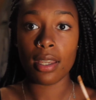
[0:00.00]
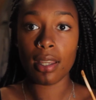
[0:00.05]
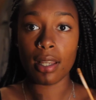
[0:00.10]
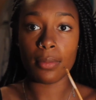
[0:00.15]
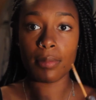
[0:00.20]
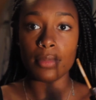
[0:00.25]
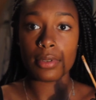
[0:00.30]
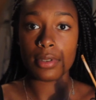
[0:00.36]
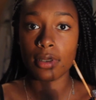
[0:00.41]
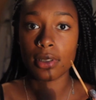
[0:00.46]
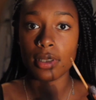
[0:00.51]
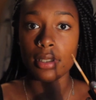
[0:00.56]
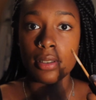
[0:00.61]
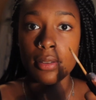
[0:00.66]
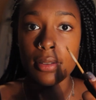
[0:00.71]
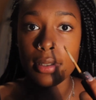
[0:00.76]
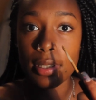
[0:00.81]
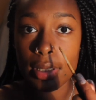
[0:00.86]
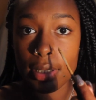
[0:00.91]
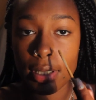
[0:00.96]
I'm just going to
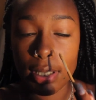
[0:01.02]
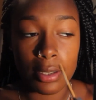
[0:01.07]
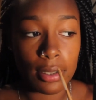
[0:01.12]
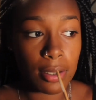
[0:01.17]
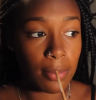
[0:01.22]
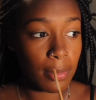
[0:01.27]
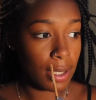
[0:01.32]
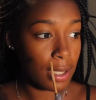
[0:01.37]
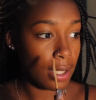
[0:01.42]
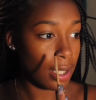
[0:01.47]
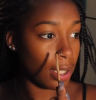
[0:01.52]
use this under my